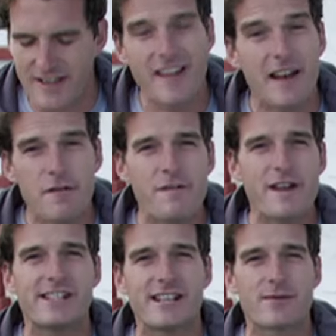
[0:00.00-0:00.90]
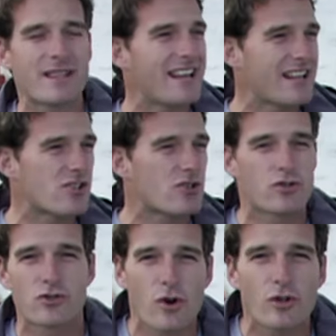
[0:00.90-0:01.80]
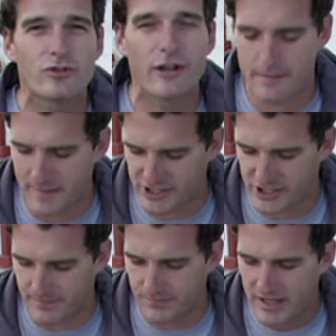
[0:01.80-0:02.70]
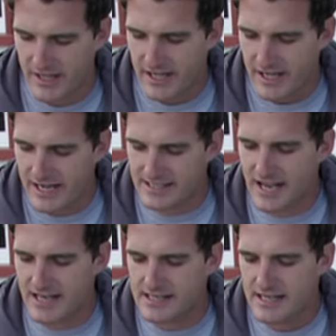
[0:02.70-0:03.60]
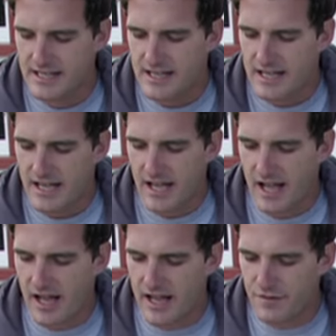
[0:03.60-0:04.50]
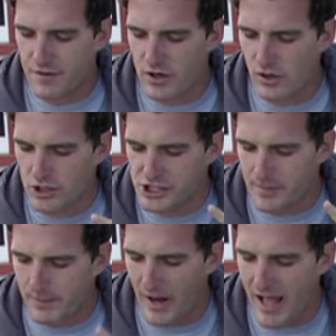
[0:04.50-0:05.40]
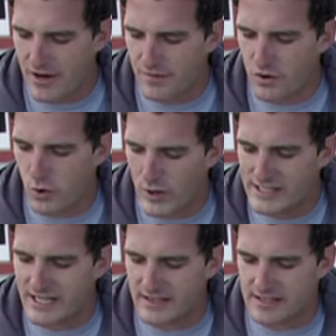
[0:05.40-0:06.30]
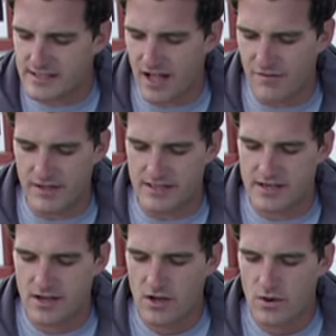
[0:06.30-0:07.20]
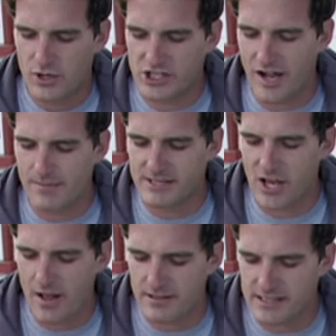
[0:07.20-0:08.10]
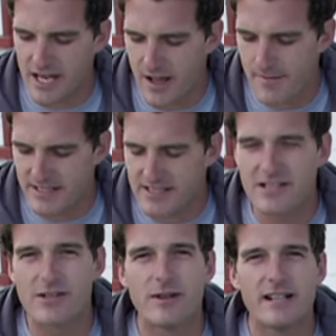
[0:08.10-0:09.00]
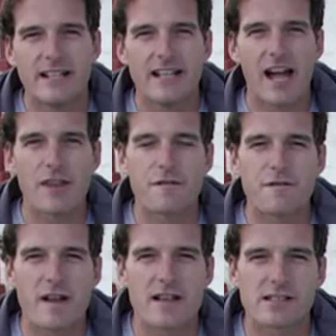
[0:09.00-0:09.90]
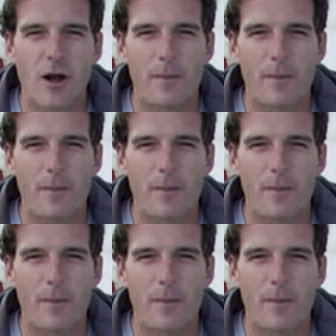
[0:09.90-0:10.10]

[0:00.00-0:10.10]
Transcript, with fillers: And he finishes with an extraordinary admission. He says, I have launched a plan of quitting the service, which I am determined to do at the first